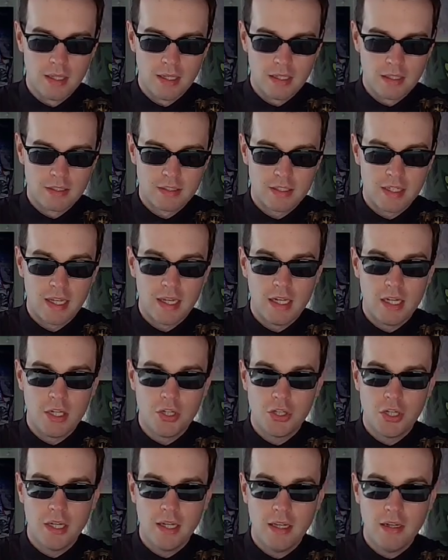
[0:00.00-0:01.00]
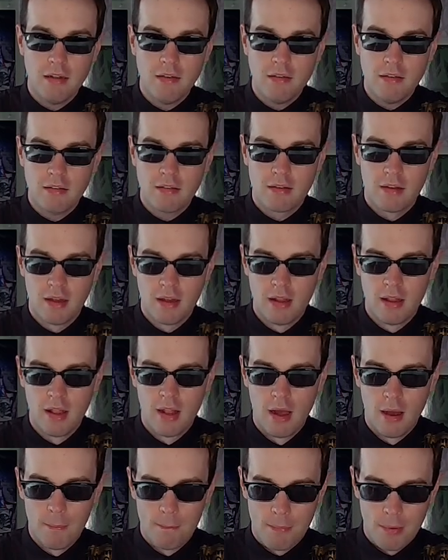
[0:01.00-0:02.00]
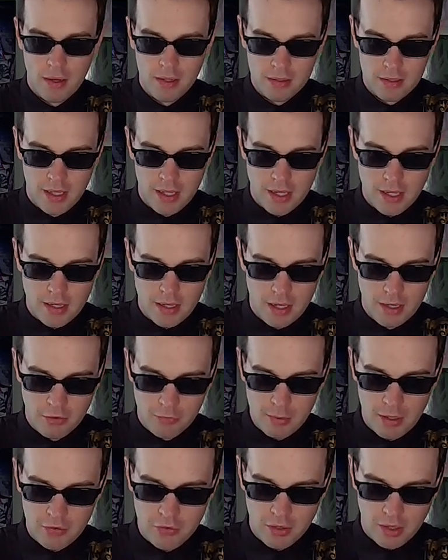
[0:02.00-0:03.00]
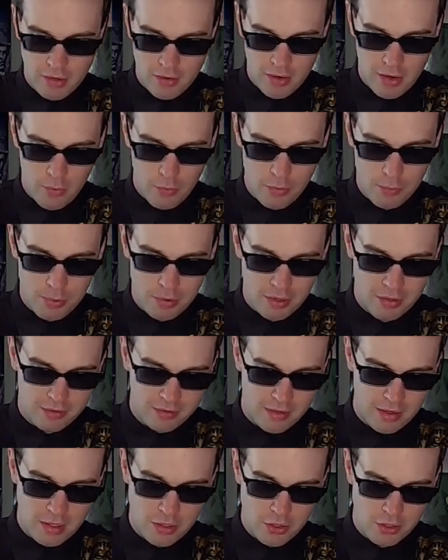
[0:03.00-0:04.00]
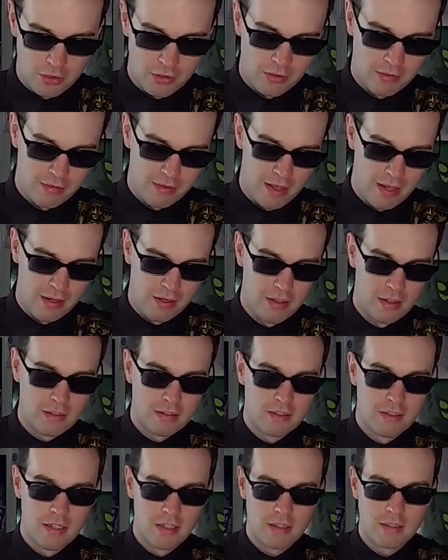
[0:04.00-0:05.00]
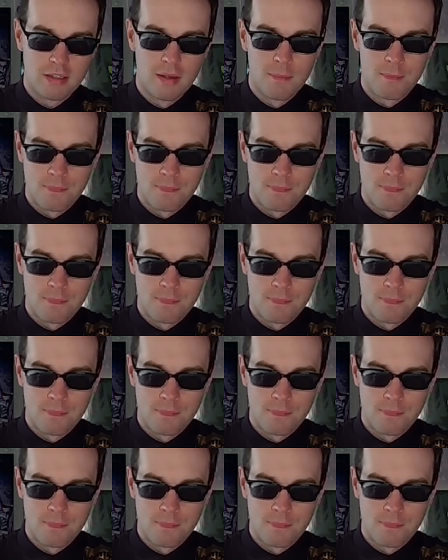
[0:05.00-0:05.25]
skinny jeans, but, like, and especially, I wouldn't put it in skinny jeans because the analog sticks.